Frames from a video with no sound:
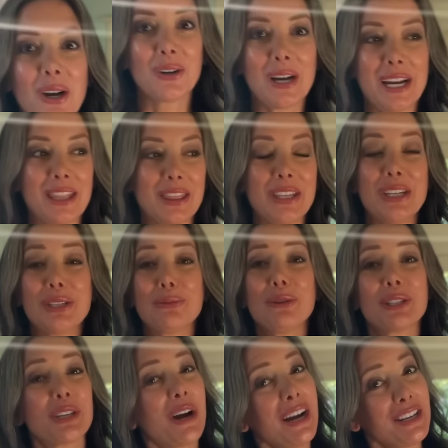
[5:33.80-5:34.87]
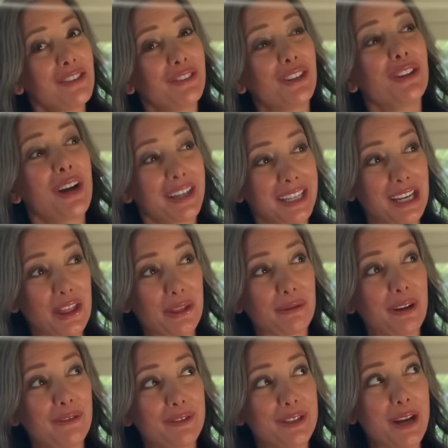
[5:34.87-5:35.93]
right, this was kind of a lucky
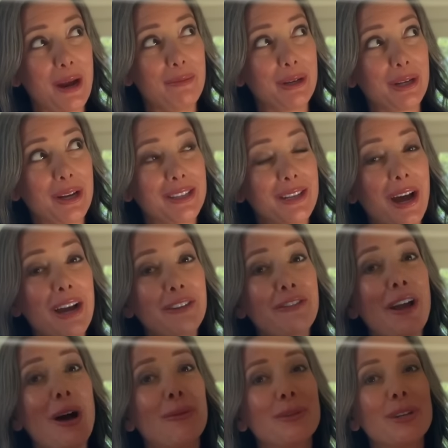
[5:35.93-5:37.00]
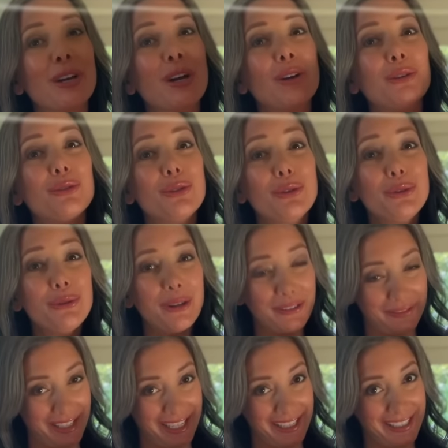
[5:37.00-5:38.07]
thrift day because I found 2
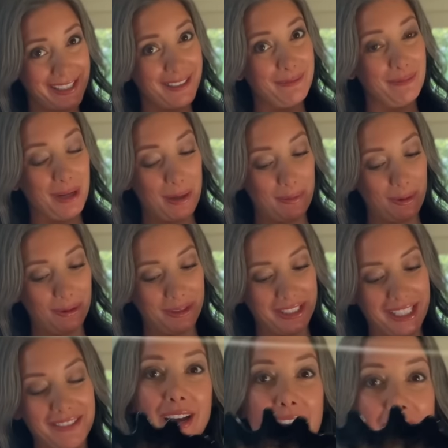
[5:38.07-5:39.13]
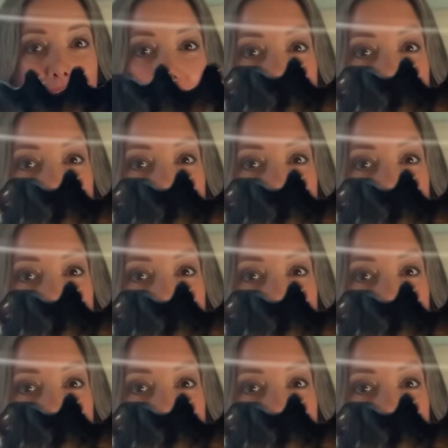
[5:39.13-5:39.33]
of these maple leaves. I